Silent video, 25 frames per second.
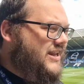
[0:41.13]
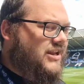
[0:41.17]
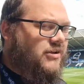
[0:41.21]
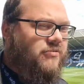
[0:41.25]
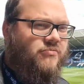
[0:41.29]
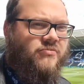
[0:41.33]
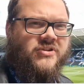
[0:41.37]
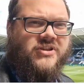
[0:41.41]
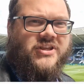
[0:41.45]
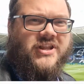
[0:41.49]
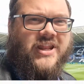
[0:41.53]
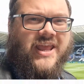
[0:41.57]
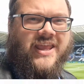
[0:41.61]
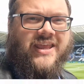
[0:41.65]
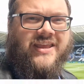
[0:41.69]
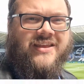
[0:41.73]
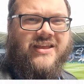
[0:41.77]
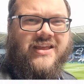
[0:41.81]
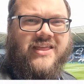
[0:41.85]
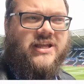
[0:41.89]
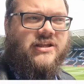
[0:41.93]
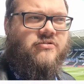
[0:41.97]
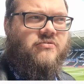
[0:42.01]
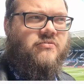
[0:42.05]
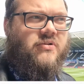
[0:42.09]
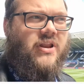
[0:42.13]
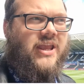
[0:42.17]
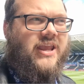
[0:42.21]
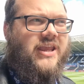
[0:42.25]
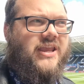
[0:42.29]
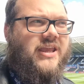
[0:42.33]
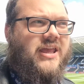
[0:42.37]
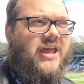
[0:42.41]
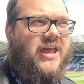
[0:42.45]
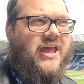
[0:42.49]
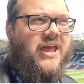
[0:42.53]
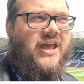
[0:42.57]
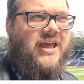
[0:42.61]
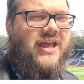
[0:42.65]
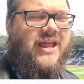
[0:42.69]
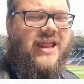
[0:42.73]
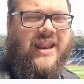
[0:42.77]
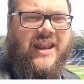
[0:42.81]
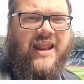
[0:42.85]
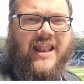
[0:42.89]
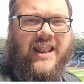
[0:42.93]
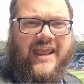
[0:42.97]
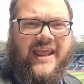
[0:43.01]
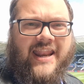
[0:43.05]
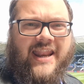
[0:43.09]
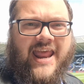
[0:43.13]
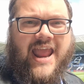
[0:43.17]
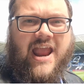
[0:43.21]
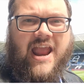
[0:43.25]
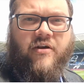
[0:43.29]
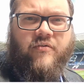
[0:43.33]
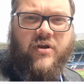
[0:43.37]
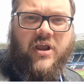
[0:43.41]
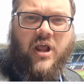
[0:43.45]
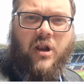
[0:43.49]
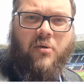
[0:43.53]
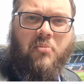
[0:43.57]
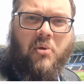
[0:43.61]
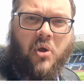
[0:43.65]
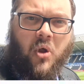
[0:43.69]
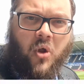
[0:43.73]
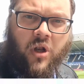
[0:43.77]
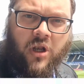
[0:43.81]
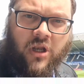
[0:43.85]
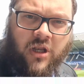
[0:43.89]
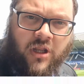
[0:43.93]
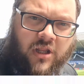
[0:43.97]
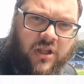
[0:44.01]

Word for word: Luton today, they do like uh, an, like an aerial ball.